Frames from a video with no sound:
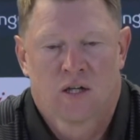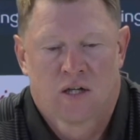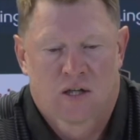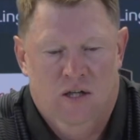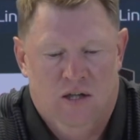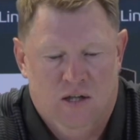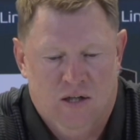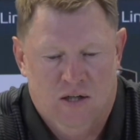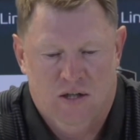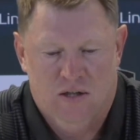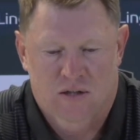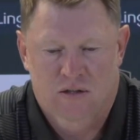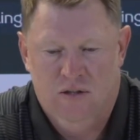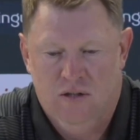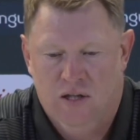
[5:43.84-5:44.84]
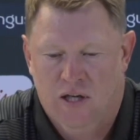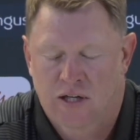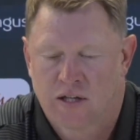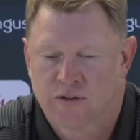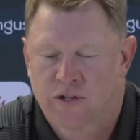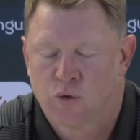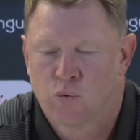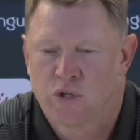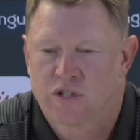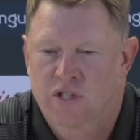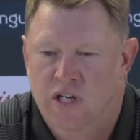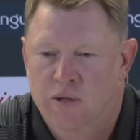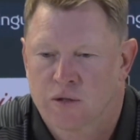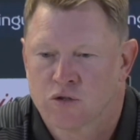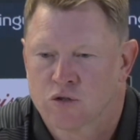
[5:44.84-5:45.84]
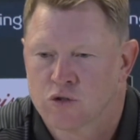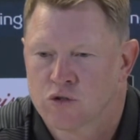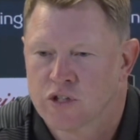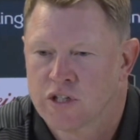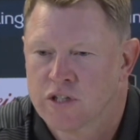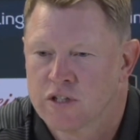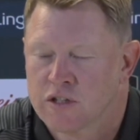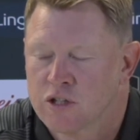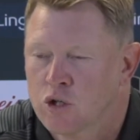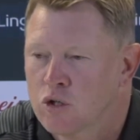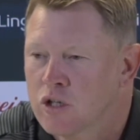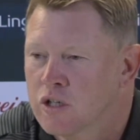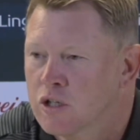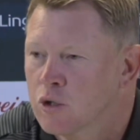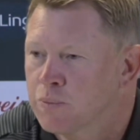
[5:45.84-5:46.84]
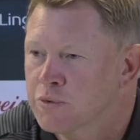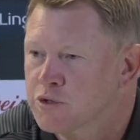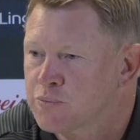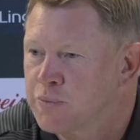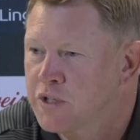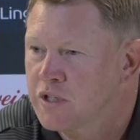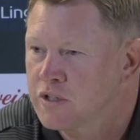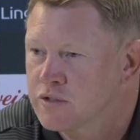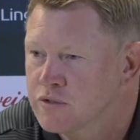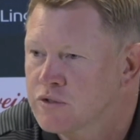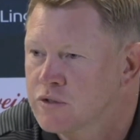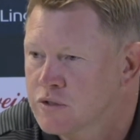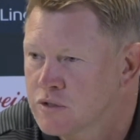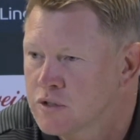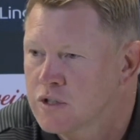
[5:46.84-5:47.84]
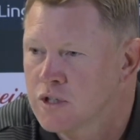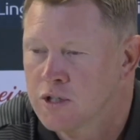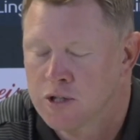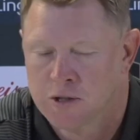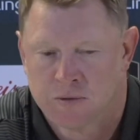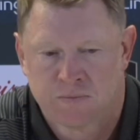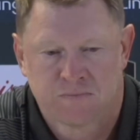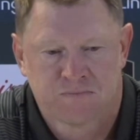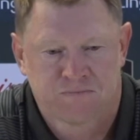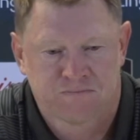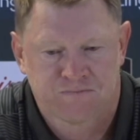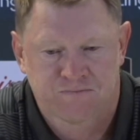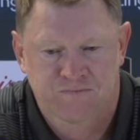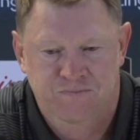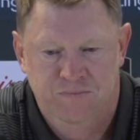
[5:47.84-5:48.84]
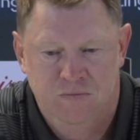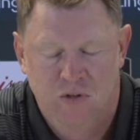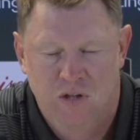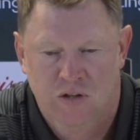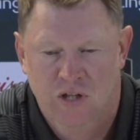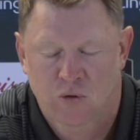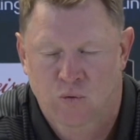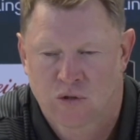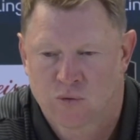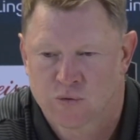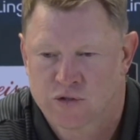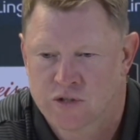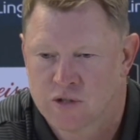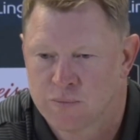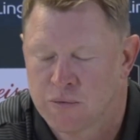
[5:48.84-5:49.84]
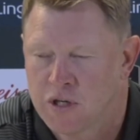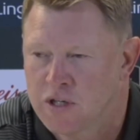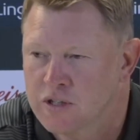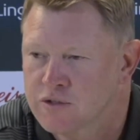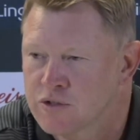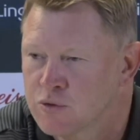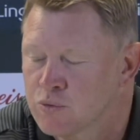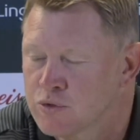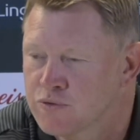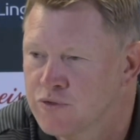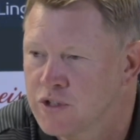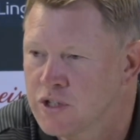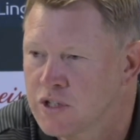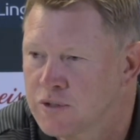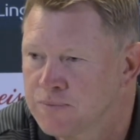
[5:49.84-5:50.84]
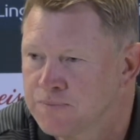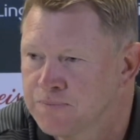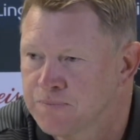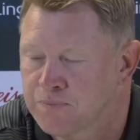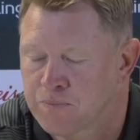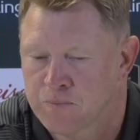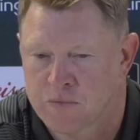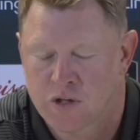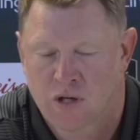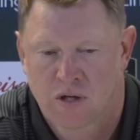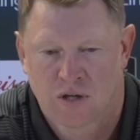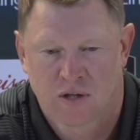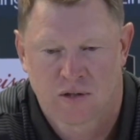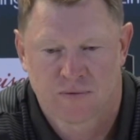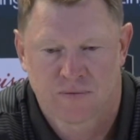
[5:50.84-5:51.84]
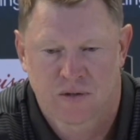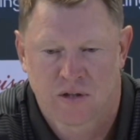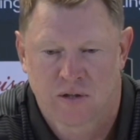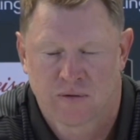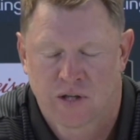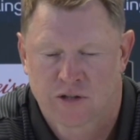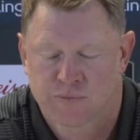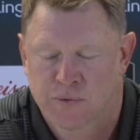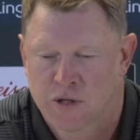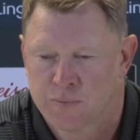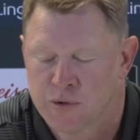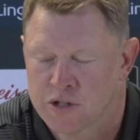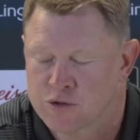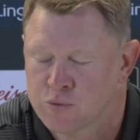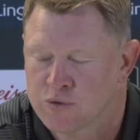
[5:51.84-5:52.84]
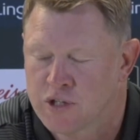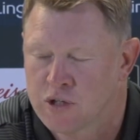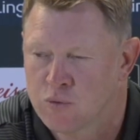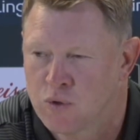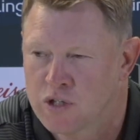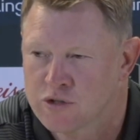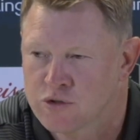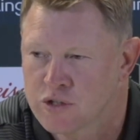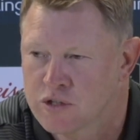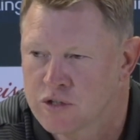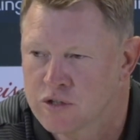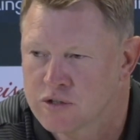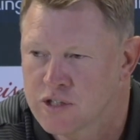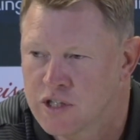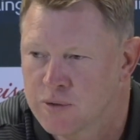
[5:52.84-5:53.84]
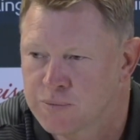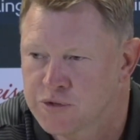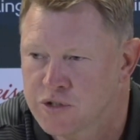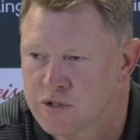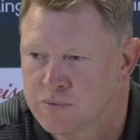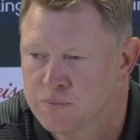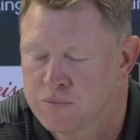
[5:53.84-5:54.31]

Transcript: I didn't think we tackled great in open space. I think when it was in the box, it was fine. That's my impression without watching it on tape. So,